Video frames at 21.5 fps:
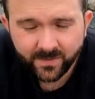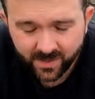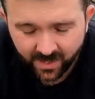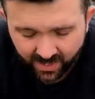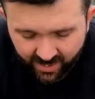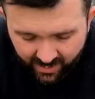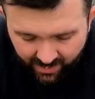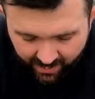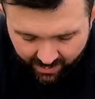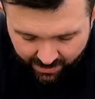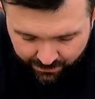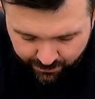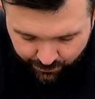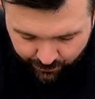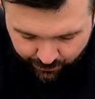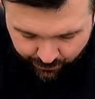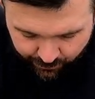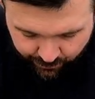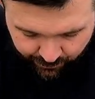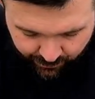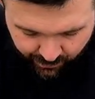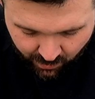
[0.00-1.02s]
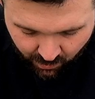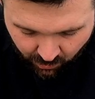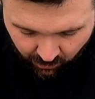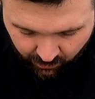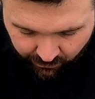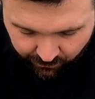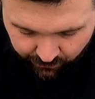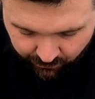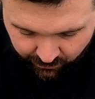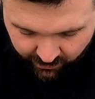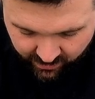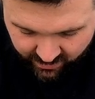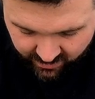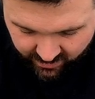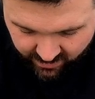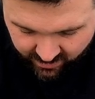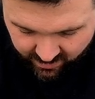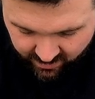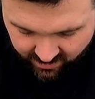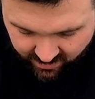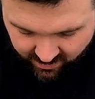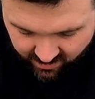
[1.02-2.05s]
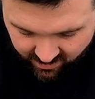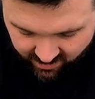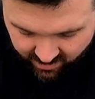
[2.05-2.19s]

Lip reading: I'm not convinced,